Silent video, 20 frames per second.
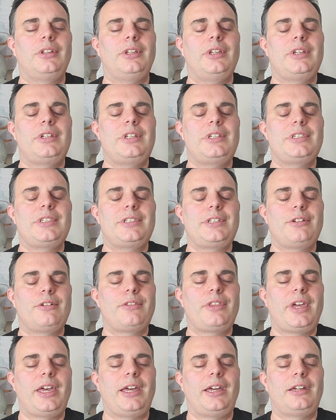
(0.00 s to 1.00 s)
it is still
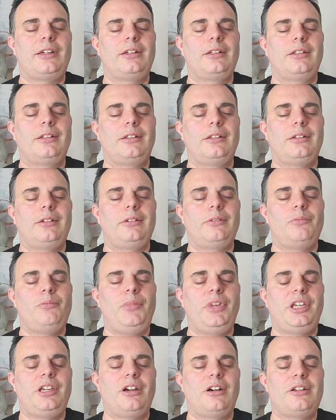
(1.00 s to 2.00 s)
there,
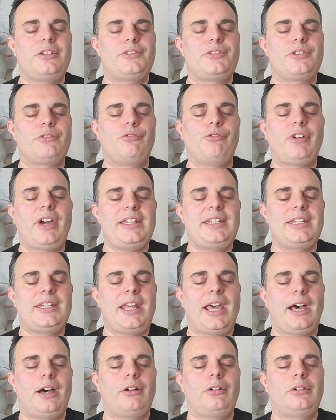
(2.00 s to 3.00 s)
because right
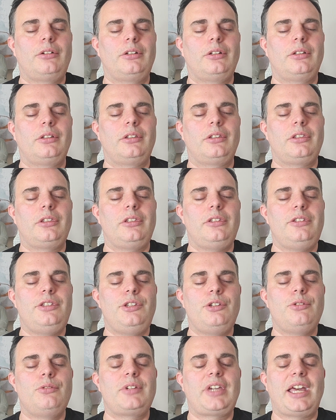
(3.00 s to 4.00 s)
now
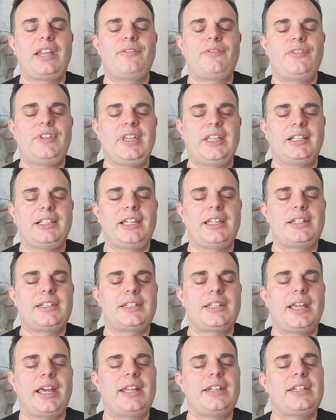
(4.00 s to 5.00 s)
you can feel it
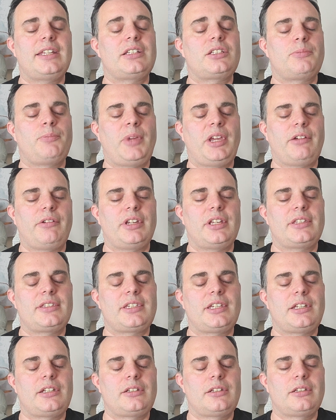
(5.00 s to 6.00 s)
and
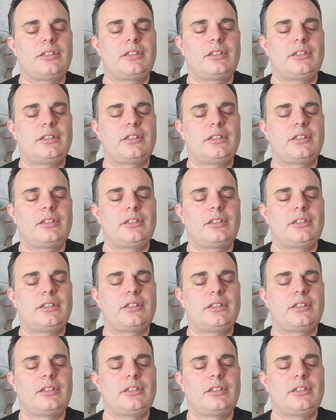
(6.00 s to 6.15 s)
experience it.